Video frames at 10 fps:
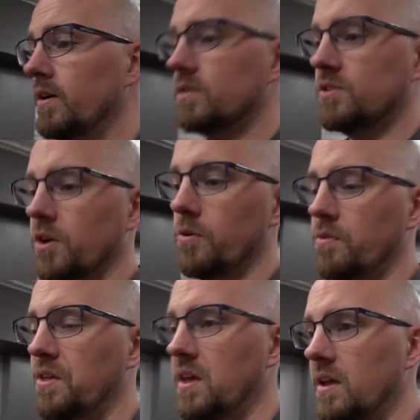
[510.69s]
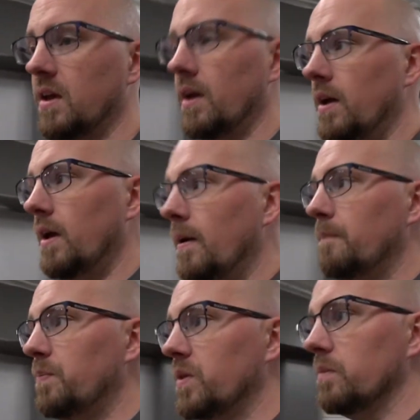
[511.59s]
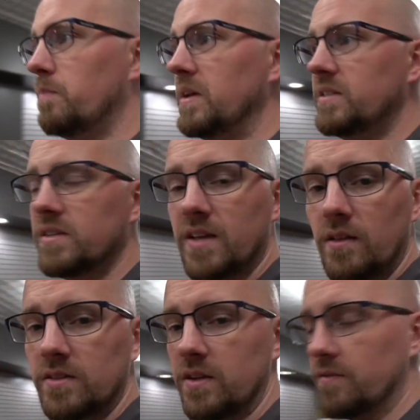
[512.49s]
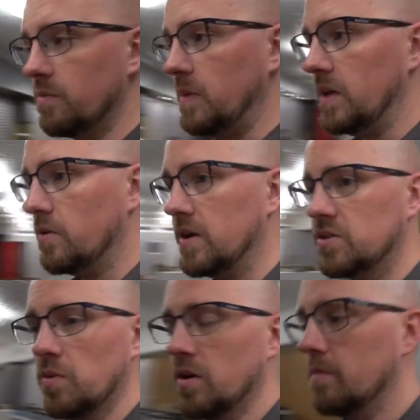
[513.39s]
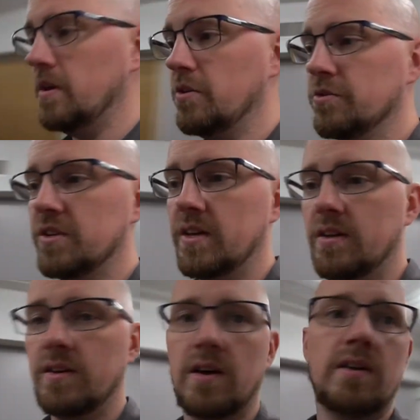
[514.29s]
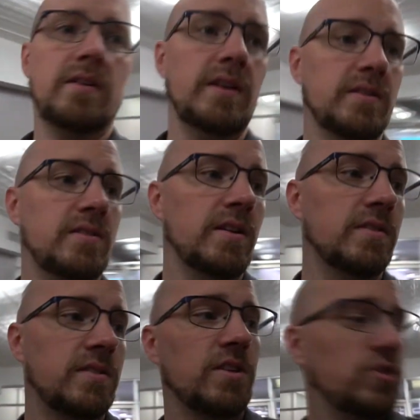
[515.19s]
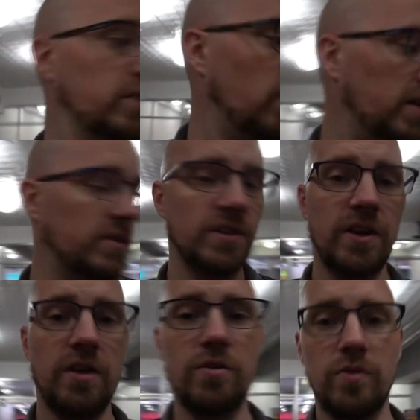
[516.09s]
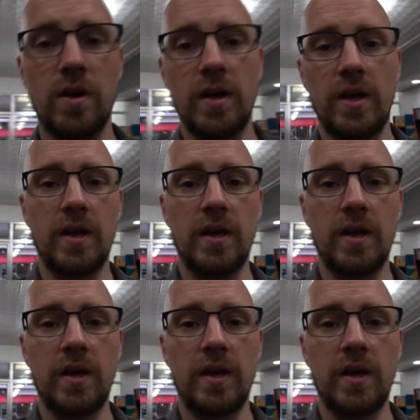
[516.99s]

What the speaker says: So the basic skeleton of the POS we're going to be using is essentially ready to go.